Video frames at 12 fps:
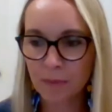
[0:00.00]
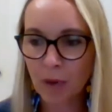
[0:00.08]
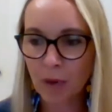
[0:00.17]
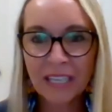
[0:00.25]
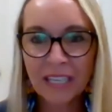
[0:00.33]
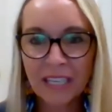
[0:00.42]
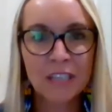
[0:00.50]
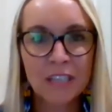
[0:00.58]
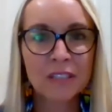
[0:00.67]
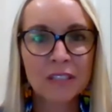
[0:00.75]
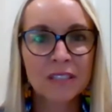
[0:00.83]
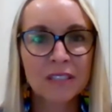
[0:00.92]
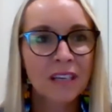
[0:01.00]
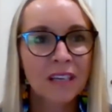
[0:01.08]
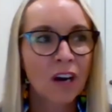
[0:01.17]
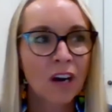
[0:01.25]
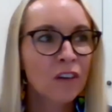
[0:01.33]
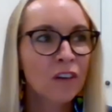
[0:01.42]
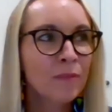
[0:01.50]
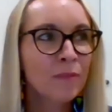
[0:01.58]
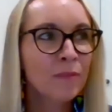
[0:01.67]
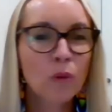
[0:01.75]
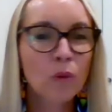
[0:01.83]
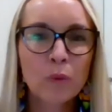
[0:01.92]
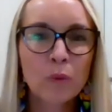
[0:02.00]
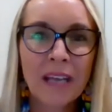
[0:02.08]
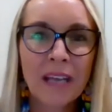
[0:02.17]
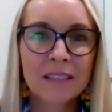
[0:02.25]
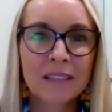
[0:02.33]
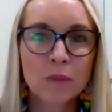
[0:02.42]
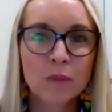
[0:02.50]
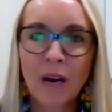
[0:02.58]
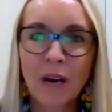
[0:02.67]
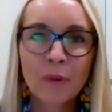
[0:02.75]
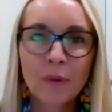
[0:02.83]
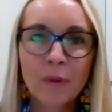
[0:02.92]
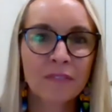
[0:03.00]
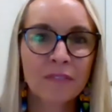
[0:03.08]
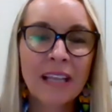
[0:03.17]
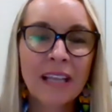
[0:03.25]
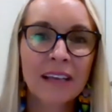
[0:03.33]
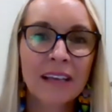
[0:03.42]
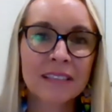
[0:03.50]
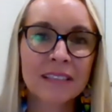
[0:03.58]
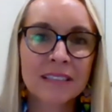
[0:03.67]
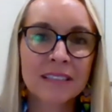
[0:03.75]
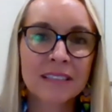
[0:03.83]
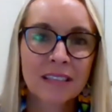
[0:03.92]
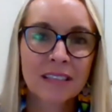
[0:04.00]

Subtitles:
obligations, of my thought patterns. Why do I feel like this?